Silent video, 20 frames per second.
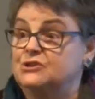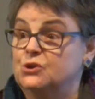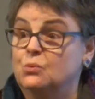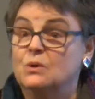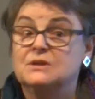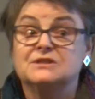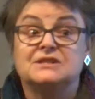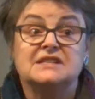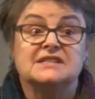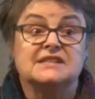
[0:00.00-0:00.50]
So
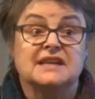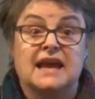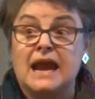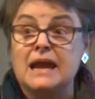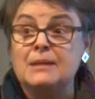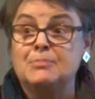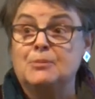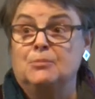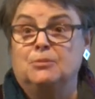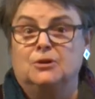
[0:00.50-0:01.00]
once he's
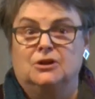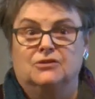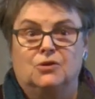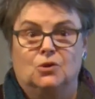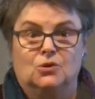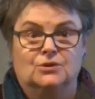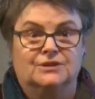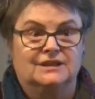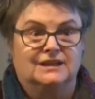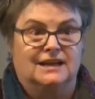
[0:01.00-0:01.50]
capable of
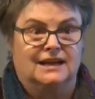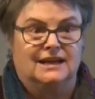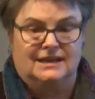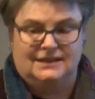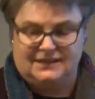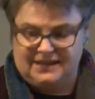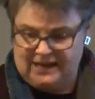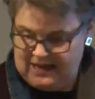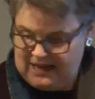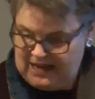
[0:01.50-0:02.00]
holding
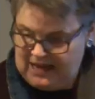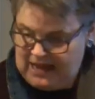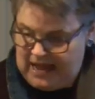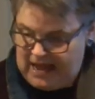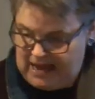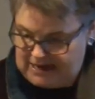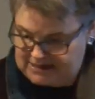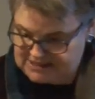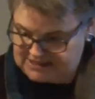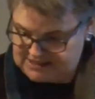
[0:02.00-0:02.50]
land,
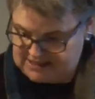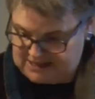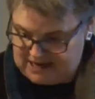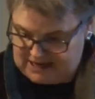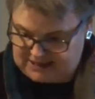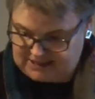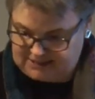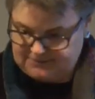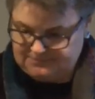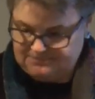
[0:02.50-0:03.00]
how does he
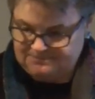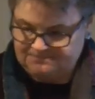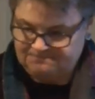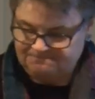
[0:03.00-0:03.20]
get it?